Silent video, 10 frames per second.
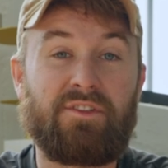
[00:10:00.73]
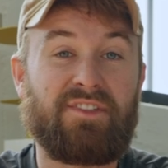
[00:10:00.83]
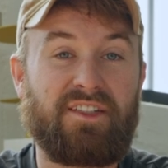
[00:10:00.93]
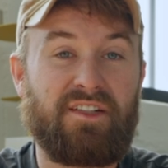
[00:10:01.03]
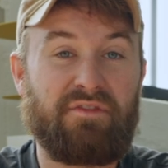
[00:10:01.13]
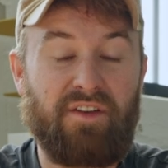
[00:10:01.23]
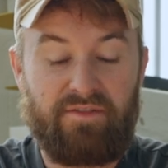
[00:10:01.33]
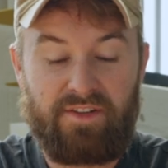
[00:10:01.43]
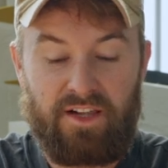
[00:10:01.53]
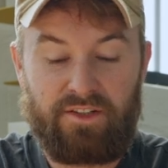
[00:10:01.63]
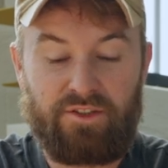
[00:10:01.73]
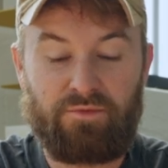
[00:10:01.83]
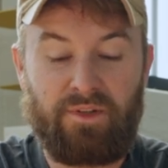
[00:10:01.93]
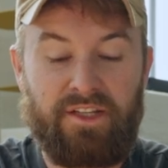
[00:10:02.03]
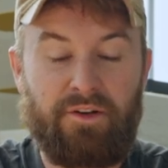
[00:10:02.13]

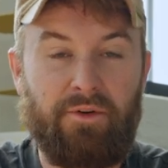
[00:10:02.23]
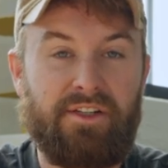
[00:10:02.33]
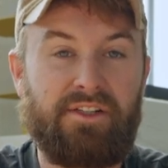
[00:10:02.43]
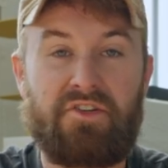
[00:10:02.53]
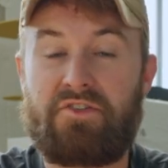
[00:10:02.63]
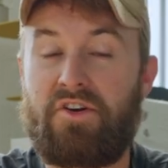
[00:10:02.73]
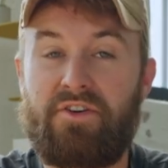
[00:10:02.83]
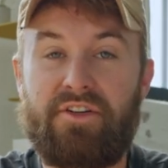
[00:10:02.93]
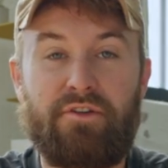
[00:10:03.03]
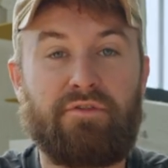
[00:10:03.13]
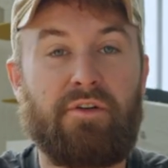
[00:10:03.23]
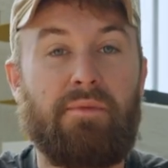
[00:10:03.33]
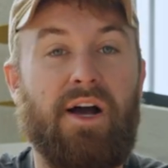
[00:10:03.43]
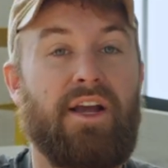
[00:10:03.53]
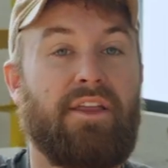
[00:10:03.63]
$65 really going to deter you from
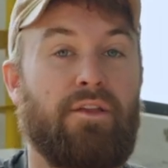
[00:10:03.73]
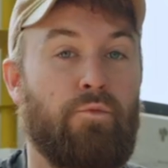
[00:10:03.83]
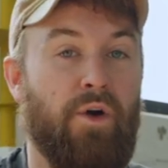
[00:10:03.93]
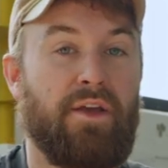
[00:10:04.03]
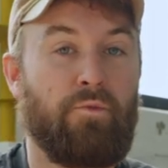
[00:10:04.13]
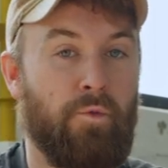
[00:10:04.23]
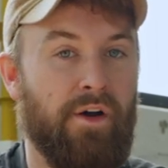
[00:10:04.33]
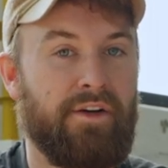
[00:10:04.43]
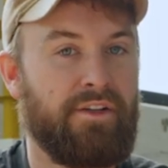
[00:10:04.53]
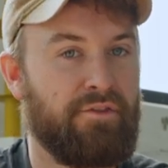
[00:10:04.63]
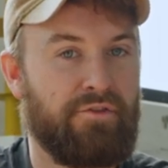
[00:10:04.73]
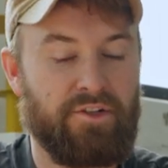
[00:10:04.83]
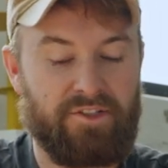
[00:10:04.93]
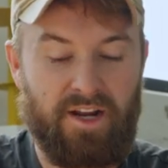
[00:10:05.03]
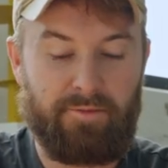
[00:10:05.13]
buying the right one the
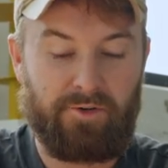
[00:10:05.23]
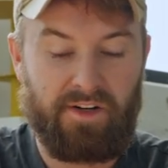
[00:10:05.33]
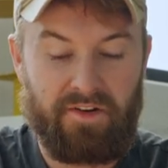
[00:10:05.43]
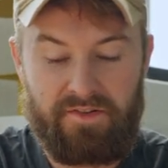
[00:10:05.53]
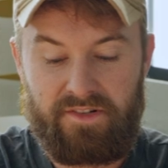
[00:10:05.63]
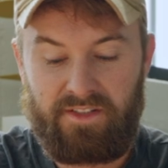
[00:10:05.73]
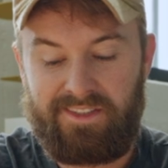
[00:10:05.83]
first time around?